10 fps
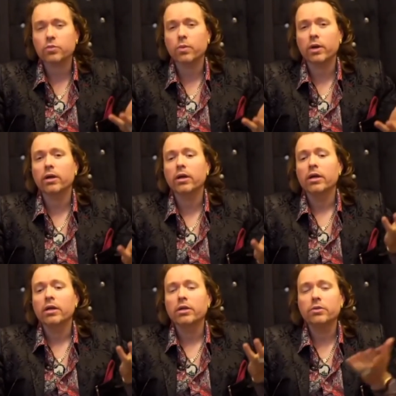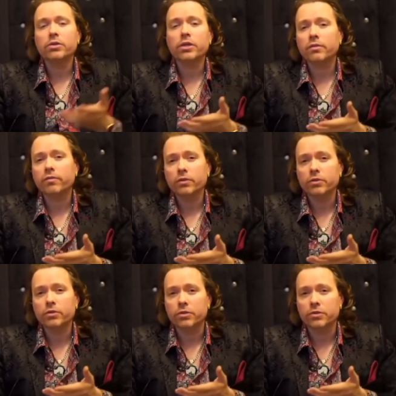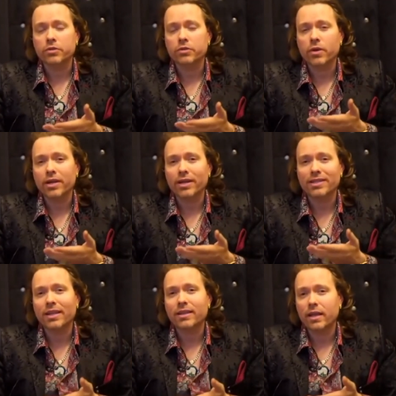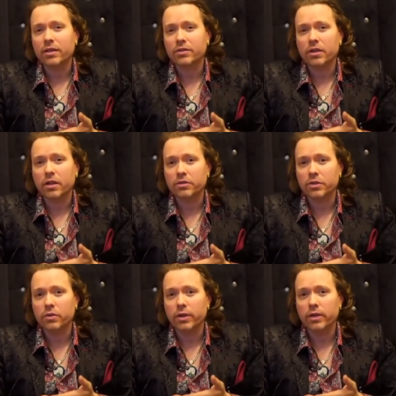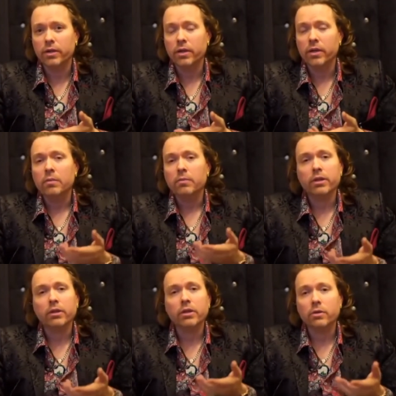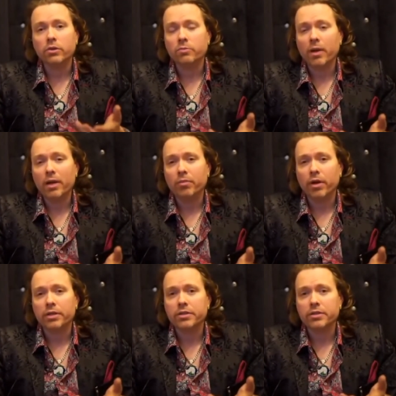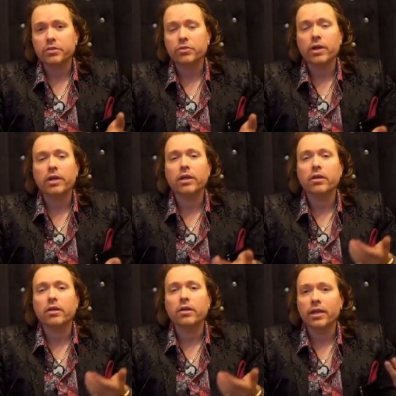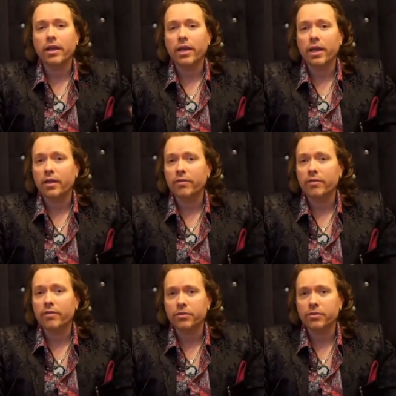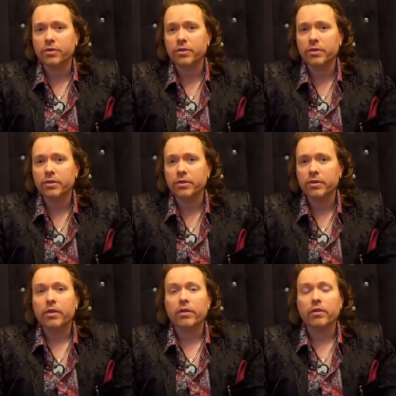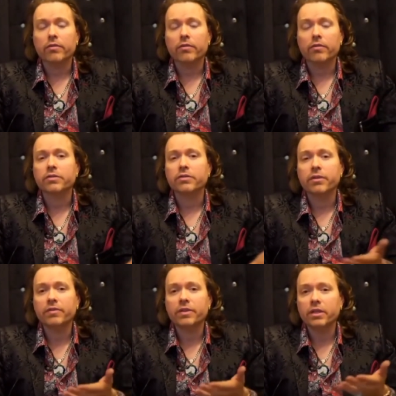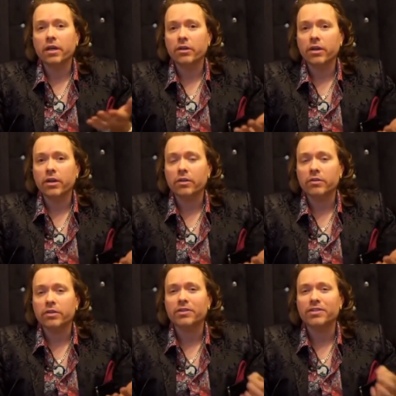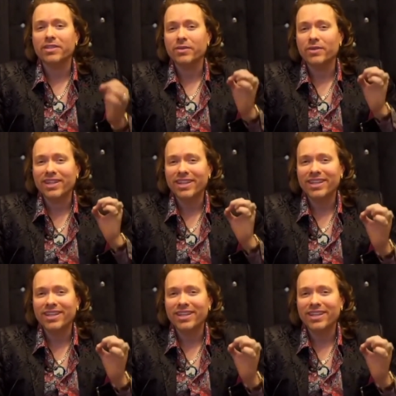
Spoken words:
It's where you see the futures is trading at $10,000 a coin, but the local spot price is trading at only $8,500. Therefore, there's a $1,500 difference that you can